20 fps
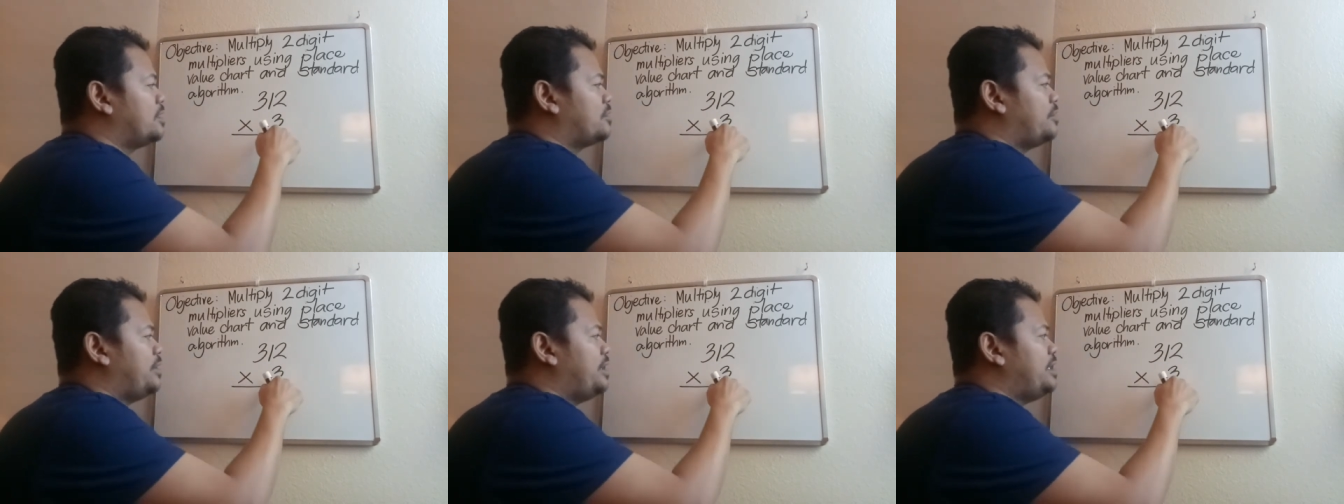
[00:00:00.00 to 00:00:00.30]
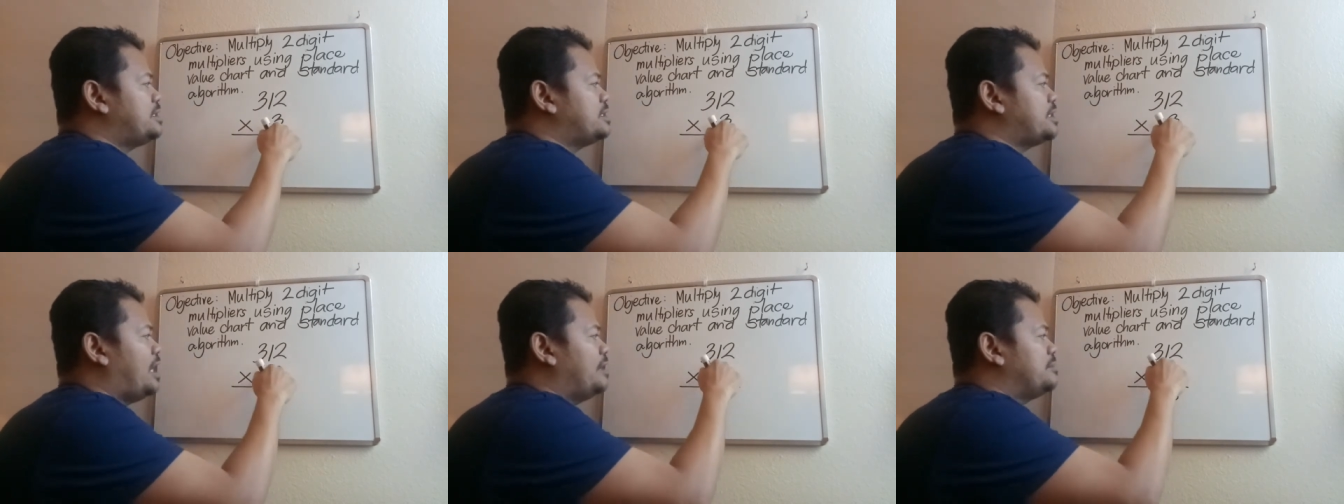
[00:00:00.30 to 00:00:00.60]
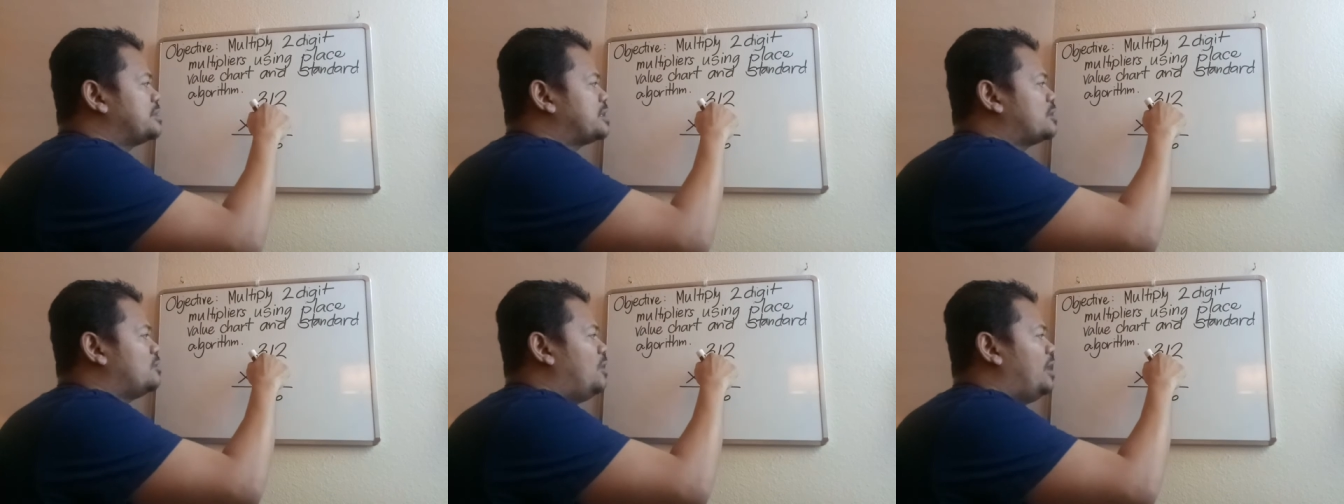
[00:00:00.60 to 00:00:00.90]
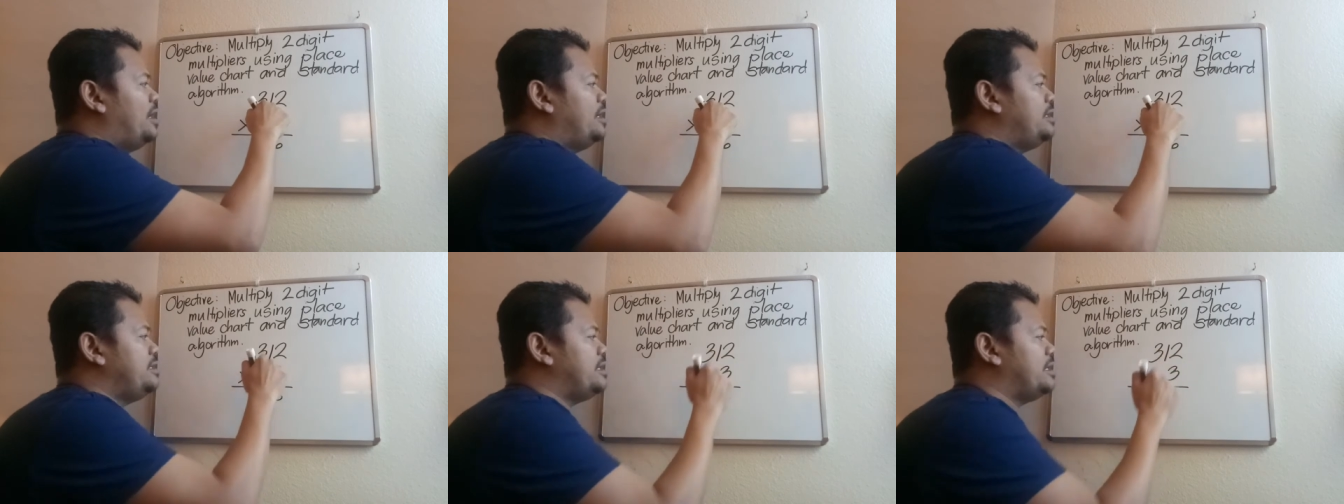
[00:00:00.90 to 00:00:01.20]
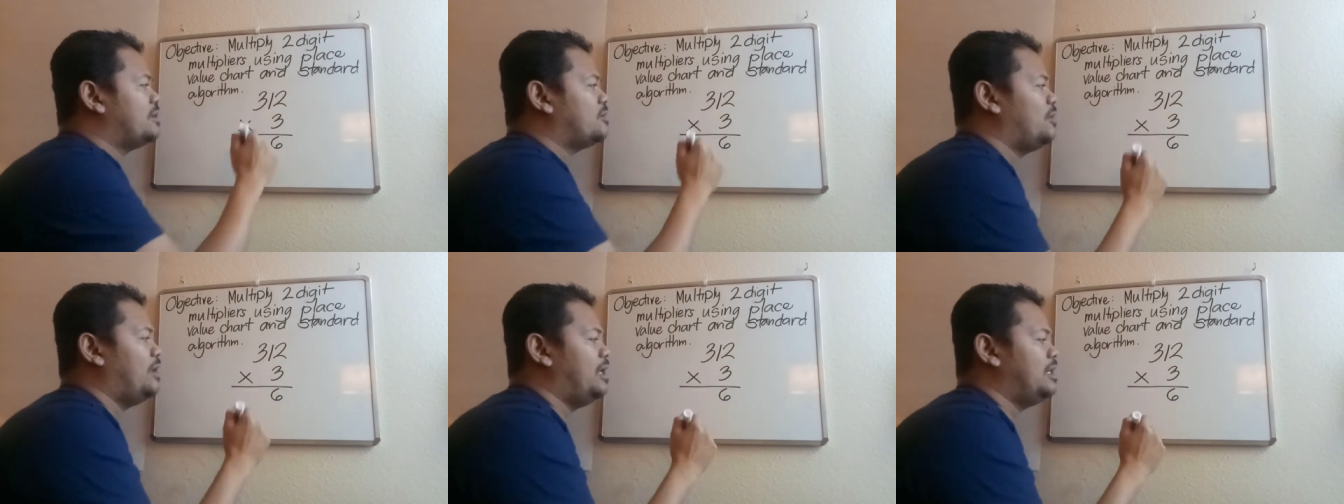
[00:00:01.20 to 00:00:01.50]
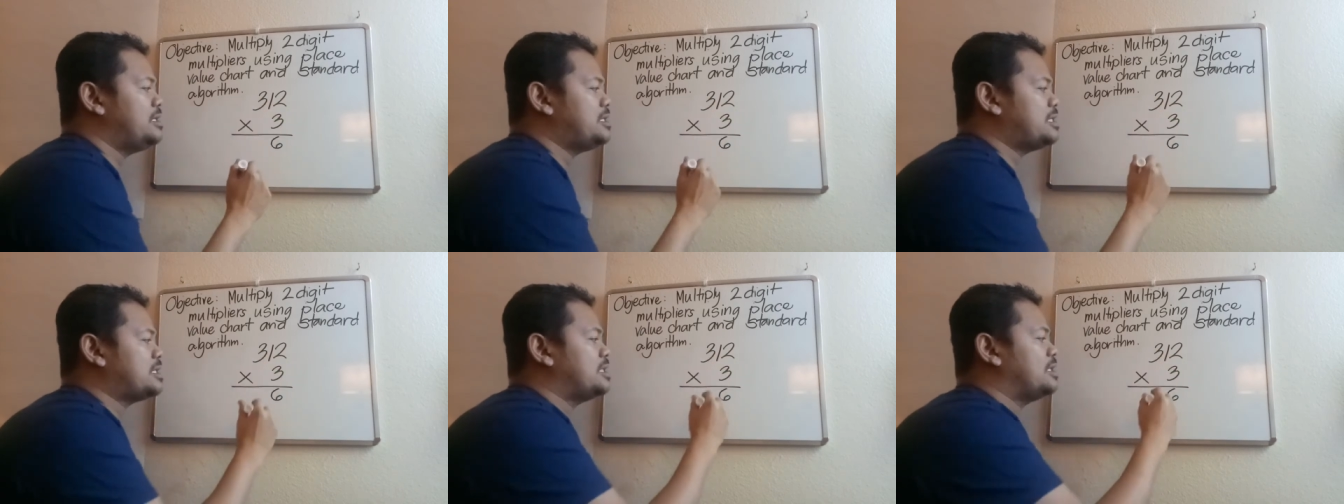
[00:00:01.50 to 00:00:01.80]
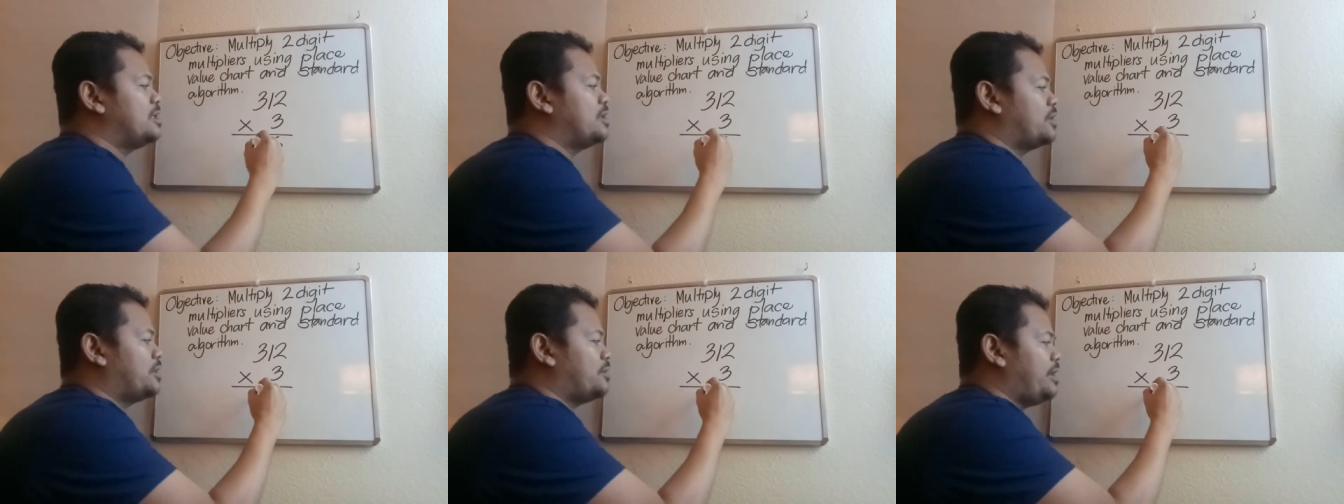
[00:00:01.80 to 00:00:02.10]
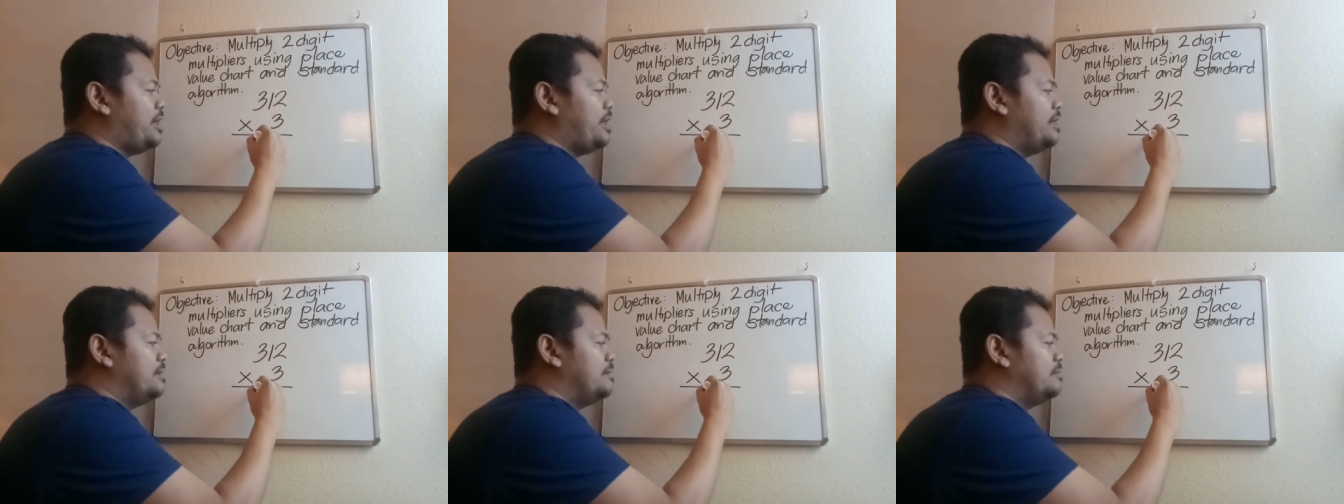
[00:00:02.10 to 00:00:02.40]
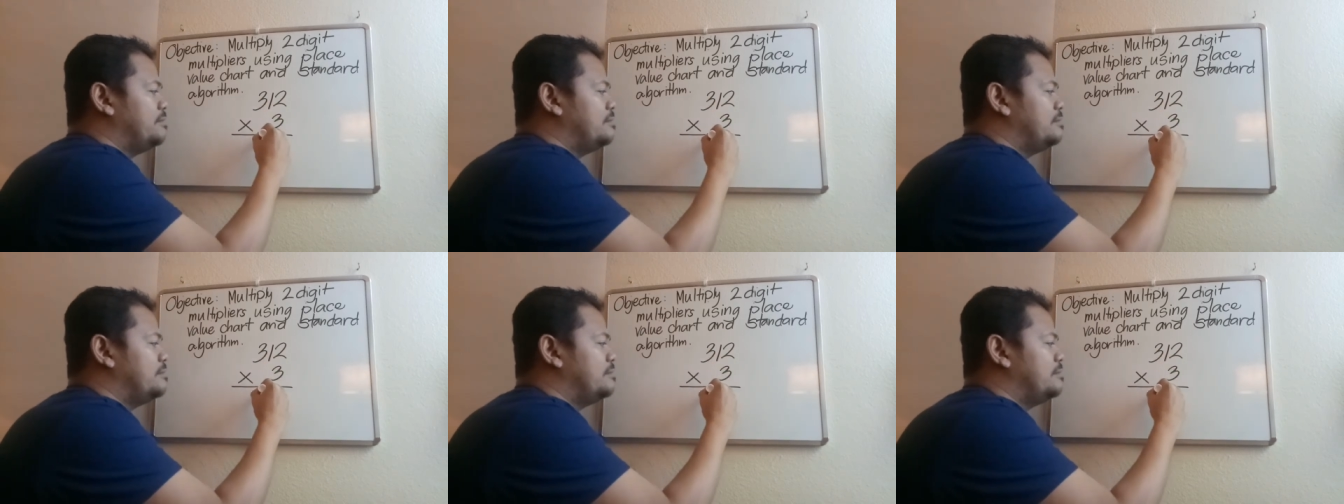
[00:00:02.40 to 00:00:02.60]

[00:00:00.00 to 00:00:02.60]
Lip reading: 3 times 1 equals 3.